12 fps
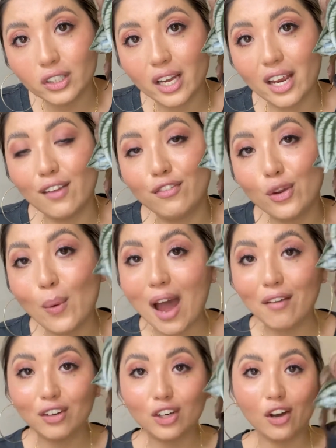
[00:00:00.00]
If you
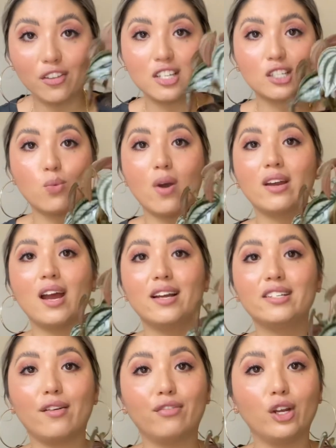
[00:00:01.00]
haven't got this one, I
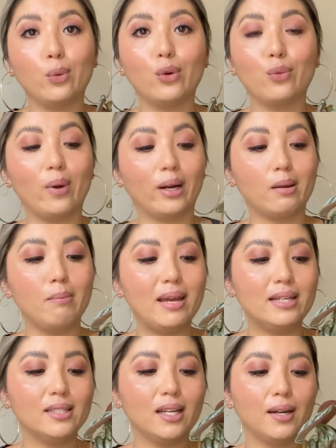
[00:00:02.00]
definitely would
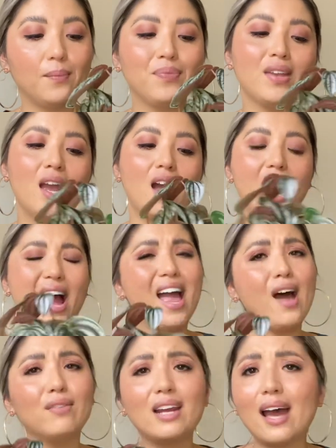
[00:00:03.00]
recommend it. I
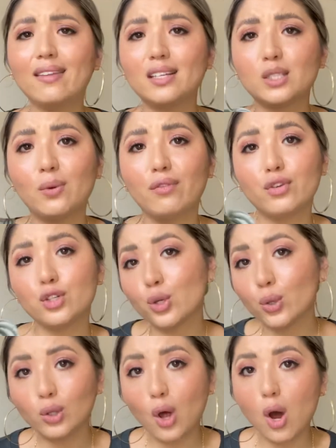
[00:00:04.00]
haven't had this one for
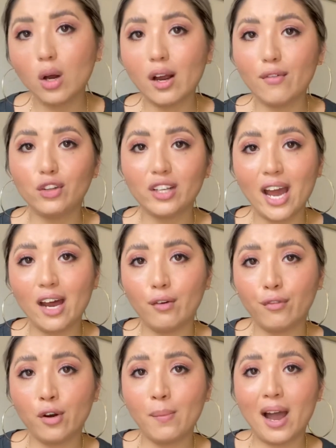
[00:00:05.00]
too long. I've only had it
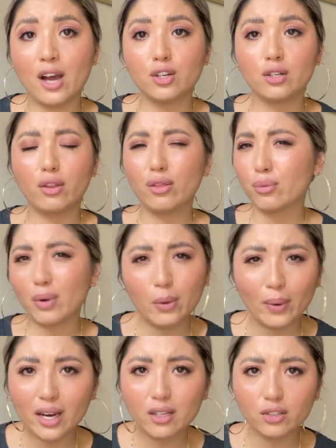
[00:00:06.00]
for about 3
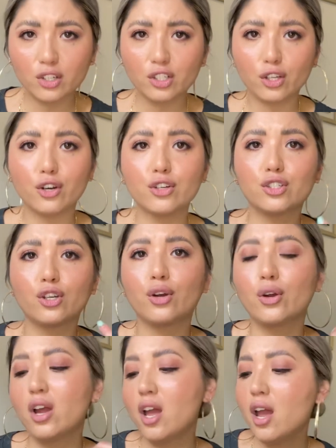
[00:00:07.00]
weeks or so.
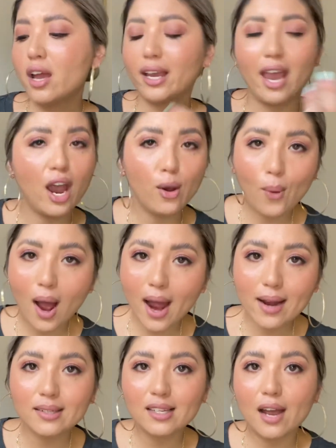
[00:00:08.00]
So
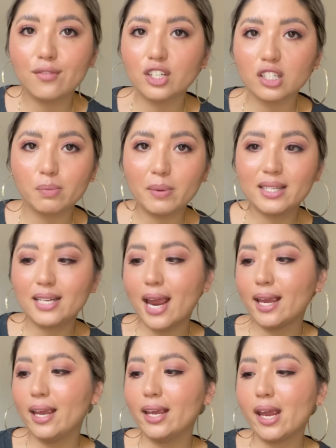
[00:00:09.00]
care-wise, I've just been
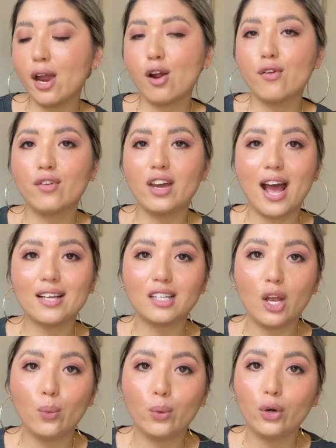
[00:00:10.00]
taking care of it as
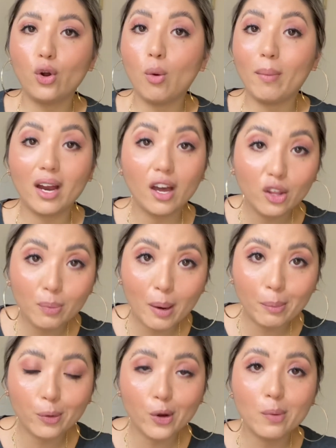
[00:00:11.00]
I would all my other
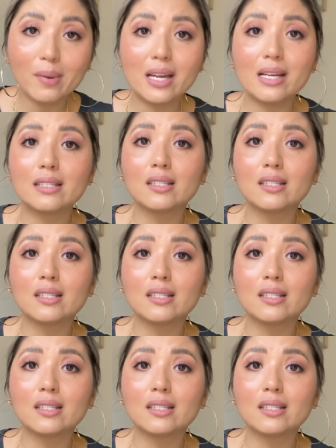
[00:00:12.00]
peperomias.